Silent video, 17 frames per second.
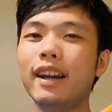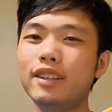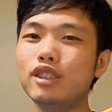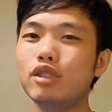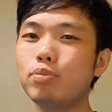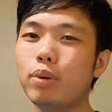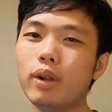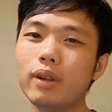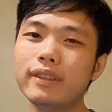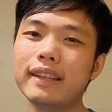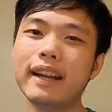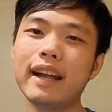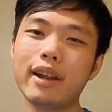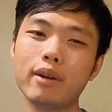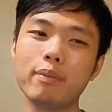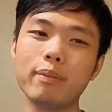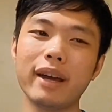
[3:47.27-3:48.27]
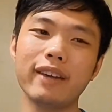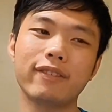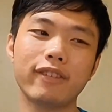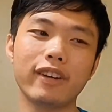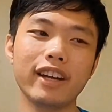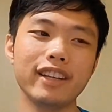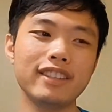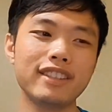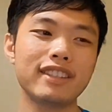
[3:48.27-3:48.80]
I just pulled it out of my
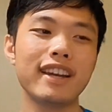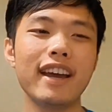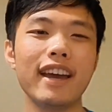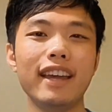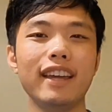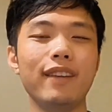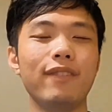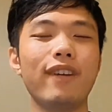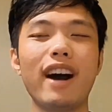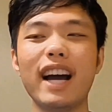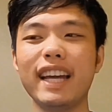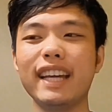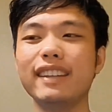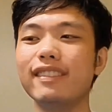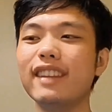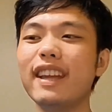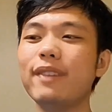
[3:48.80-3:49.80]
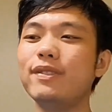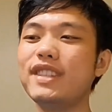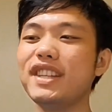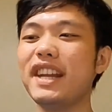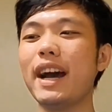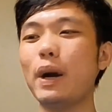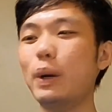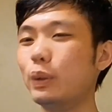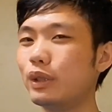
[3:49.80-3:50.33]
fridge. If I left
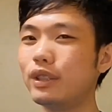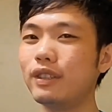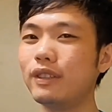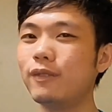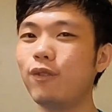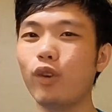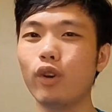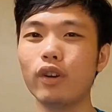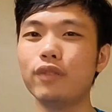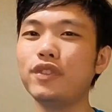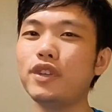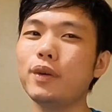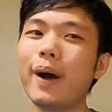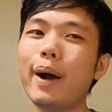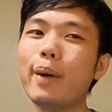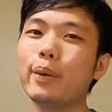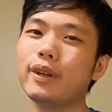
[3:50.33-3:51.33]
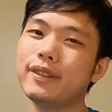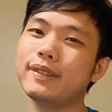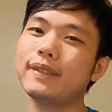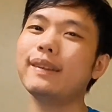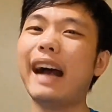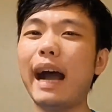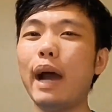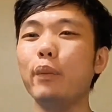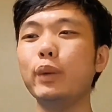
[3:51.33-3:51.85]
it out for a few hours,
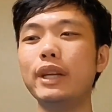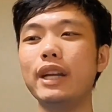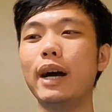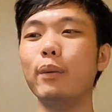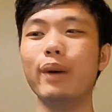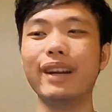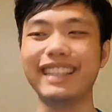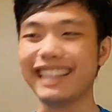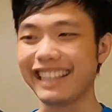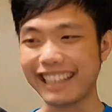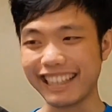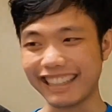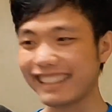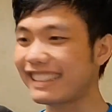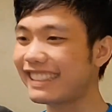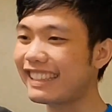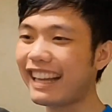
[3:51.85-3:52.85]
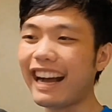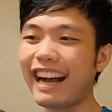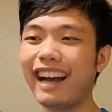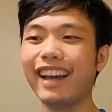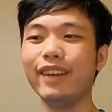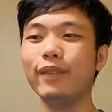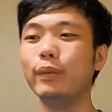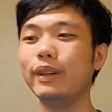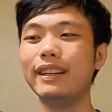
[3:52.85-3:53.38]
I would not want to eat it.
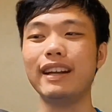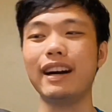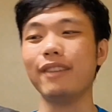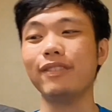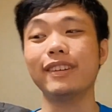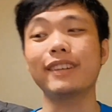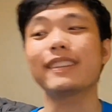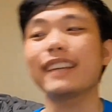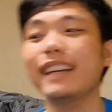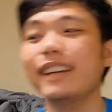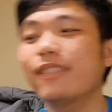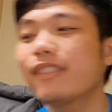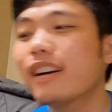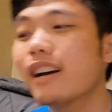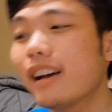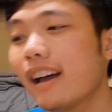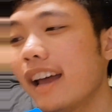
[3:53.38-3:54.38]
I would not feel safe.